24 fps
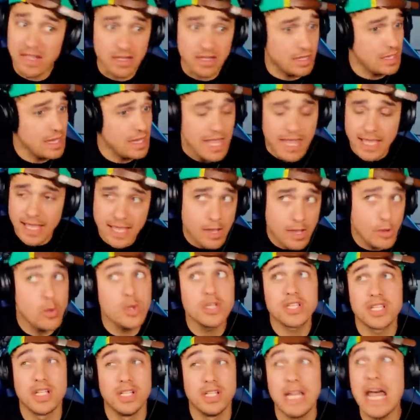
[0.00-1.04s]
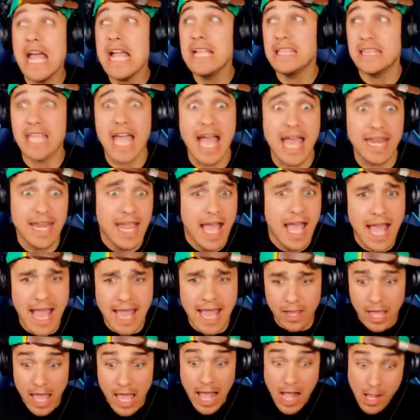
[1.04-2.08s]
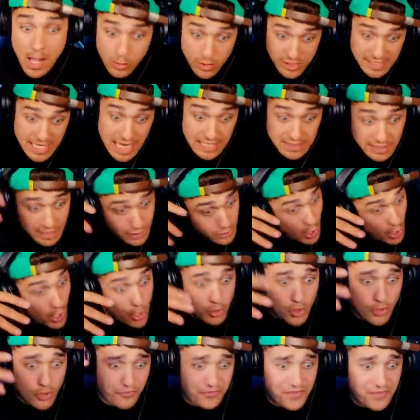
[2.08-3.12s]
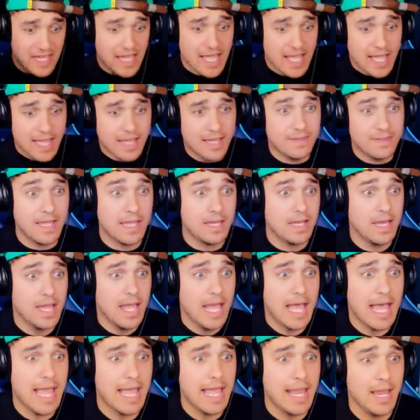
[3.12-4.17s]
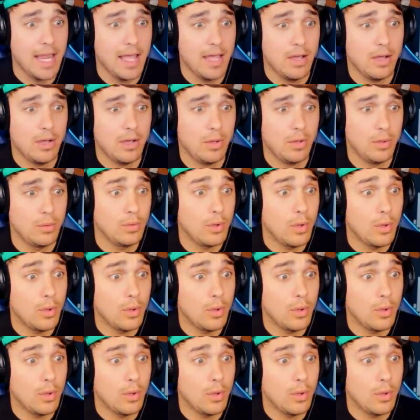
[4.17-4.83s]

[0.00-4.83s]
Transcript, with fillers: Pickle, it wasn't like that. I, I was acting all goofy, and then I, oh